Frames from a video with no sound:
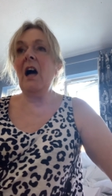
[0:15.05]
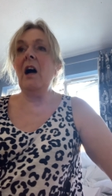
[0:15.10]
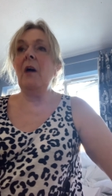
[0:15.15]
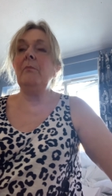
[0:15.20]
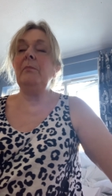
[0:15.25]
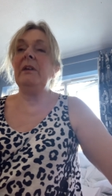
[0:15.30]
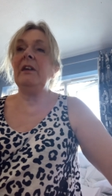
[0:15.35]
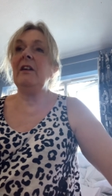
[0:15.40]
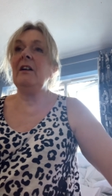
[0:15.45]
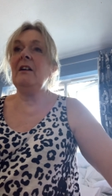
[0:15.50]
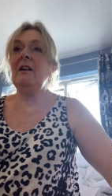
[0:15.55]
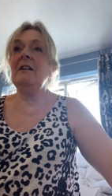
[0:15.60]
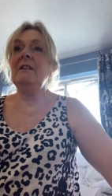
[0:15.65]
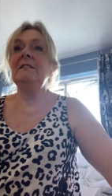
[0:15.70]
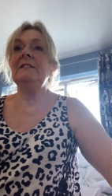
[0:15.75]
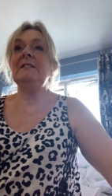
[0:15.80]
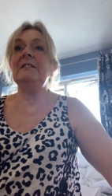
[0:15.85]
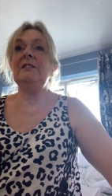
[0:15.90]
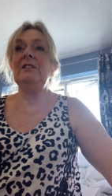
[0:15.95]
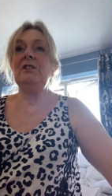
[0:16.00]

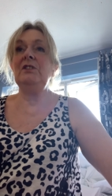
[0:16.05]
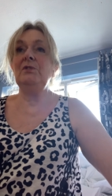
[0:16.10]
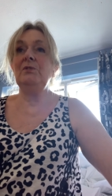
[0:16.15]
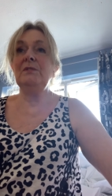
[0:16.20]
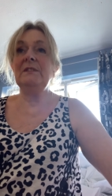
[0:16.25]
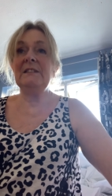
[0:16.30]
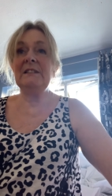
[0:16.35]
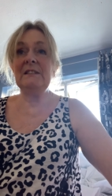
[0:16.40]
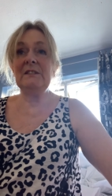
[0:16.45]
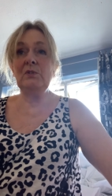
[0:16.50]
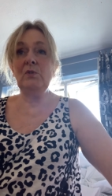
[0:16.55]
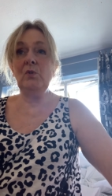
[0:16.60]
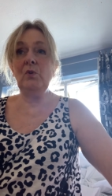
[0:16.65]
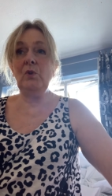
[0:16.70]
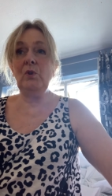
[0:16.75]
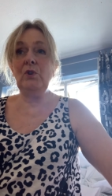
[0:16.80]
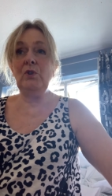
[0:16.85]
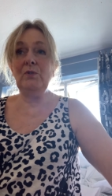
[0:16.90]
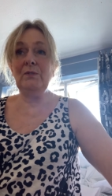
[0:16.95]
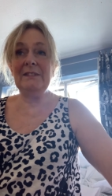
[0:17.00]
because you'll saw
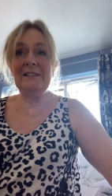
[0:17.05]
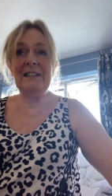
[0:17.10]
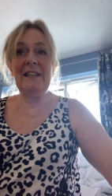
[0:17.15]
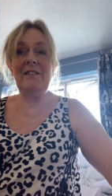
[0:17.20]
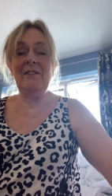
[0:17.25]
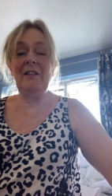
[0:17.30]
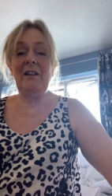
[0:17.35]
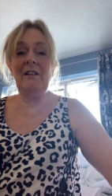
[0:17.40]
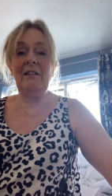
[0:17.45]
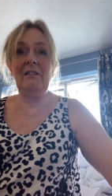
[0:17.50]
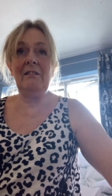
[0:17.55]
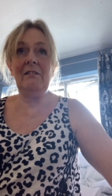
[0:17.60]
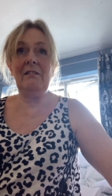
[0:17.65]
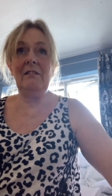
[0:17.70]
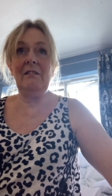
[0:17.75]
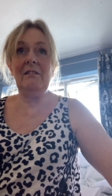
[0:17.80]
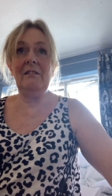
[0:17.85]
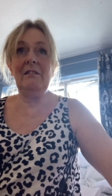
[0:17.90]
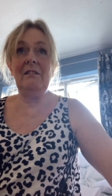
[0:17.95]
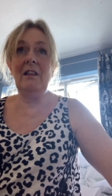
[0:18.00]
you'll see that
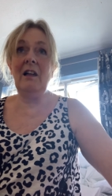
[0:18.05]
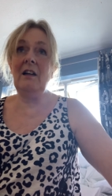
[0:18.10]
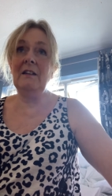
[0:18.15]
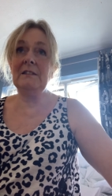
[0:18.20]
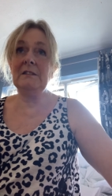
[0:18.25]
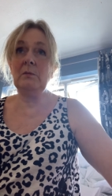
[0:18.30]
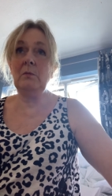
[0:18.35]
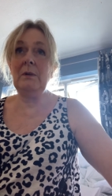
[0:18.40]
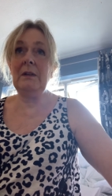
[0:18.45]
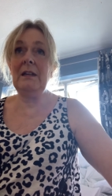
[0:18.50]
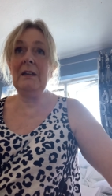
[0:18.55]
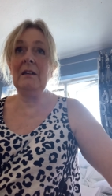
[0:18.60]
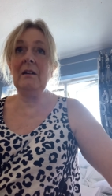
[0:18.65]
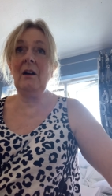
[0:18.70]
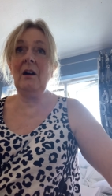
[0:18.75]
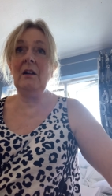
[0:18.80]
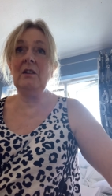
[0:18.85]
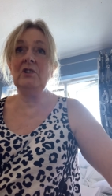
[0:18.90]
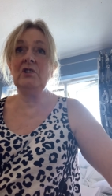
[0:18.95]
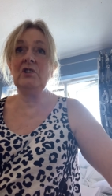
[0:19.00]
last week
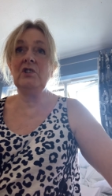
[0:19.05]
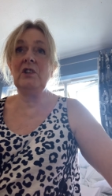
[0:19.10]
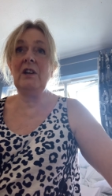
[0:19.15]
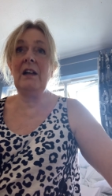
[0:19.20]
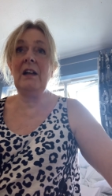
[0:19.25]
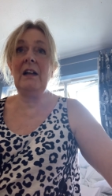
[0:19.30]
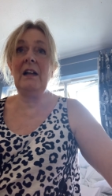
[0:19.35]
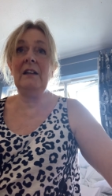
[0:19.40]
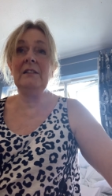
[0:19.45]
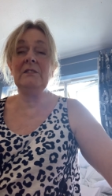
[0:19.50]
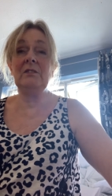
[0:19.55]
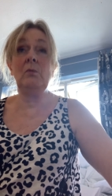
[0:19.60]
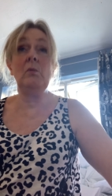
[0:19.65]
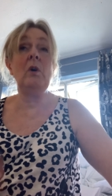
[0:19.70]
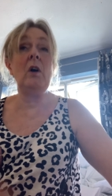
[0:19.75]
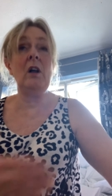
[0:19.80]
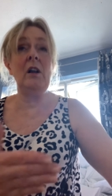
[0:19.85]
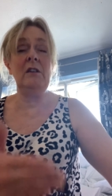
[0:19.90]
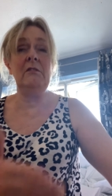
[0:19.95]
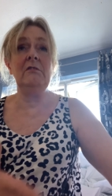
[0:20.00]
I shared well
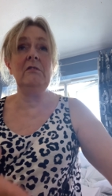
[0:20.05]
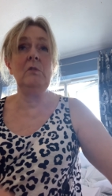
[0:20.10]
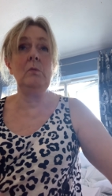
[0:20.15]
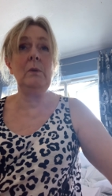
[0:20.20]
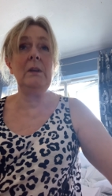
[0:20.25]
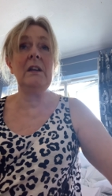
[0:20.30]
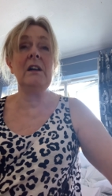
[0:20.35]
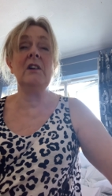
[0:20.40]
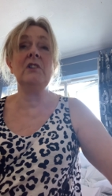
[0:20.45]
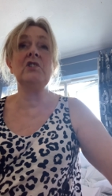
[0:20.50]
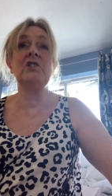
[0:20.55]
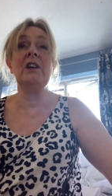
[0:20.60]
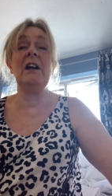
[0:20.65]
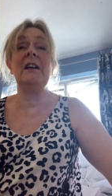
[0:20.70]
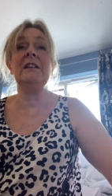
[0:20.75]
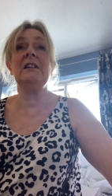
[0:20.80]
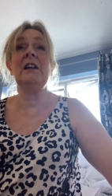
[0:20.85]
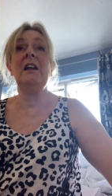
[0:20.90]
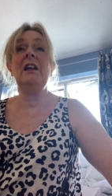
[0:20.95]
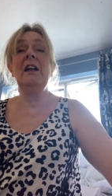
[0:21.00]
earlier in the week I
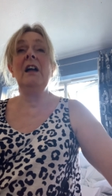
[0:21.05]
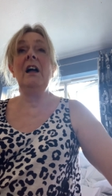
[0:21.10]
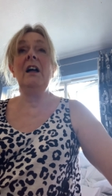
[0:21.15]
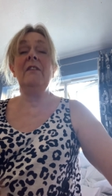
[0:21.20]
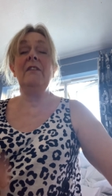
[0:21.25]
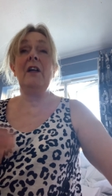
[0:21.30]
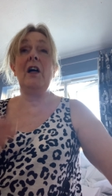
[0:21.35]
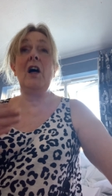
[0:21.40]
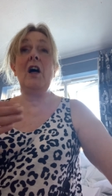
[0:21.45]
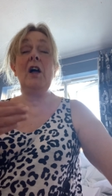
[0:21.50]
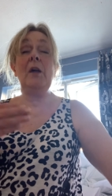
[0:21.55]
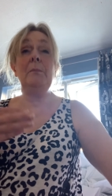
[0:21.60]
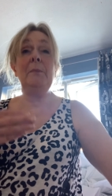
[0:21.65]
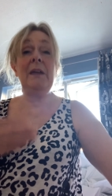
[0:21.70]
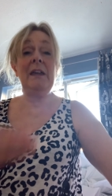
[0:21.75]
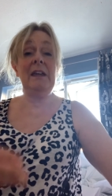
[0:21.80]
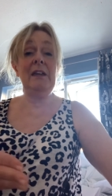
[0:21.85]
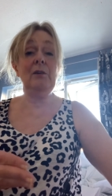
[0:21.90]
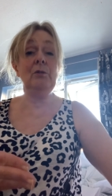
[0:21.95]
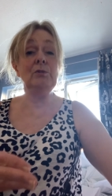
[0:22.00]
shared that I'm
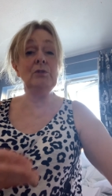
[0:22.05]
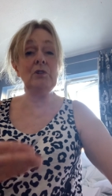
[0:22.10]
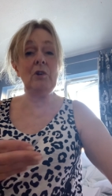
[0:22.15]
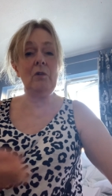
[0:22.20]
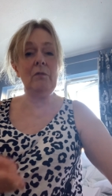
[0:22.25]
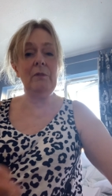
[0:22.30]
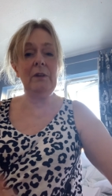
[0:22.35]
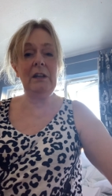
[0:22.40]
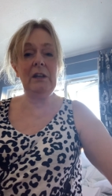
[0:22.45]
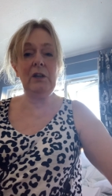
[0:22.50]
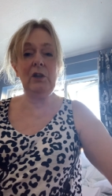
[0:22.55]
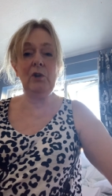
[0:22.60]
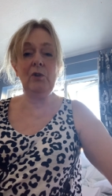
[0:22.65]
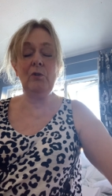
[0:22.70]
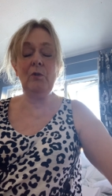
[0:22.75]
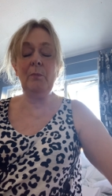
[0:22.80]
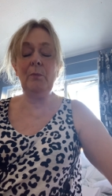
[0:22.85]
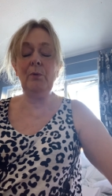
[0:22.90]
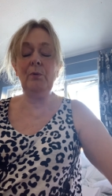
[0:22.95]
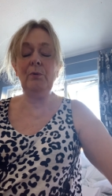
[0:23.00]
healed of an
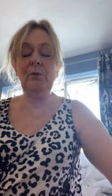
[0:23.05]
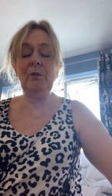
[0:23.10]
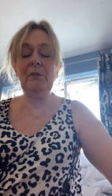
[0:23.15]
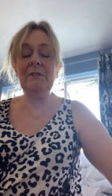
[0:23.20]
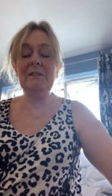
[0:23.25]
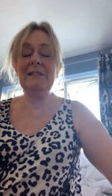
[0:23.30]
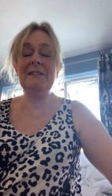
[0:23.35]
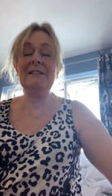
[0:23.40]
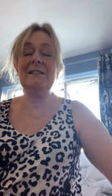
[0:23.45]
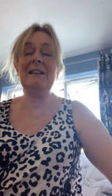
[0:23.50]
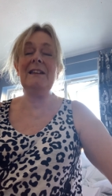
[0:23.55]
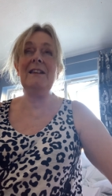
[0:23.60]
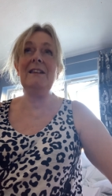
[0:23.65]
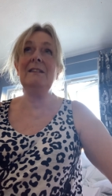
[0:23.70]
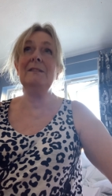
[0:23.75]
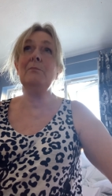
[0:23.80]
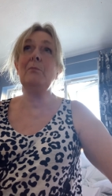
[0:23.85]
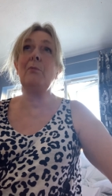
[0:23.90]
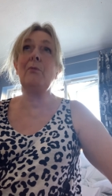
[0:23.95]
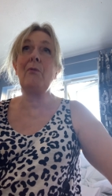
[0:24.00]
incurable
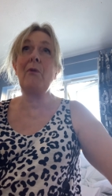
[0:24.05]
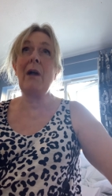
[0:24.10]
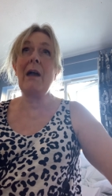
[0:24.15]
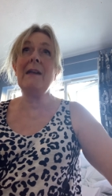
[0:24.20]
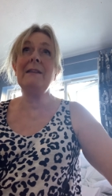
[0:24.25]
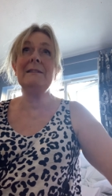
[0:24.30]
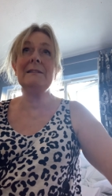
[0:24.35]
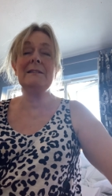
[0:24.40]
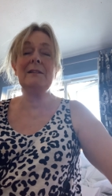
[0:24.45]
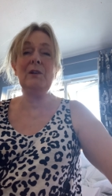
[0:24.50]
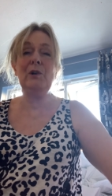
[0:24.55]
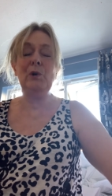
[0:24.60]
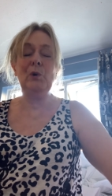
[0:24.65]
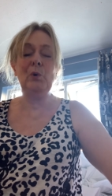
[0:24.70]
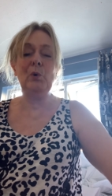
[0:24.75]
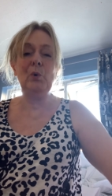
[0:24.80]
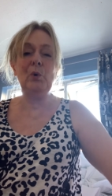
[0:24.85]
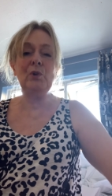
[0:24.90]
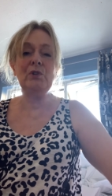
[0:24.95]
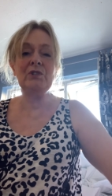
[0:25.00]
disease praise the
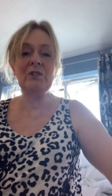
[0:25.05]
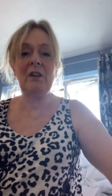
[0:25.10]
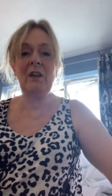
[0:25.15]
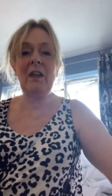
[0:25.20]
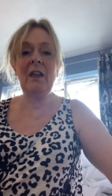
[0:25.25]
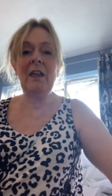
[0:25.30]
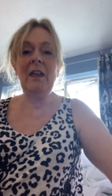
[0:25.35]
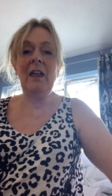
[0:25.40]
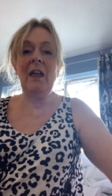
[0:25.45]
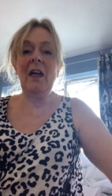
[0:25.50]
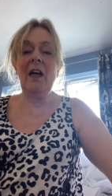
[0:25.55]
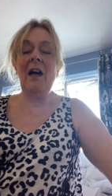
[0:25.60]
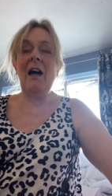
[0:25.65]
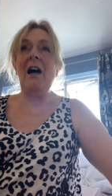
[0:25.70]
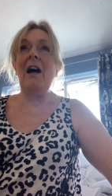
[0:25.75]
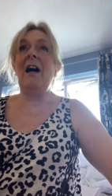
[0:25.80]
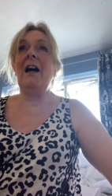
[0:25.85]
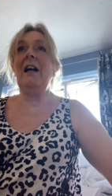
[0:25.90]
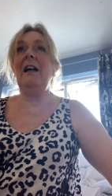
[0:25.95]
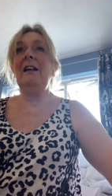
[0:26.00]
Lord
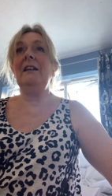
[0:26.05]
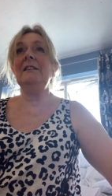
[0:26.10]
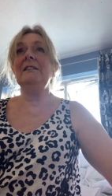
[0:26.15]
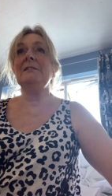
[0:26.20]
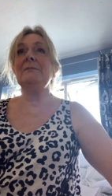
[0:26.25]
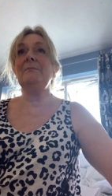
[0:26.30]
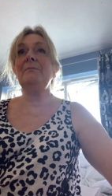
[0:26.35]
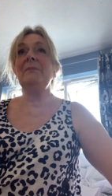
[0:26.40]
and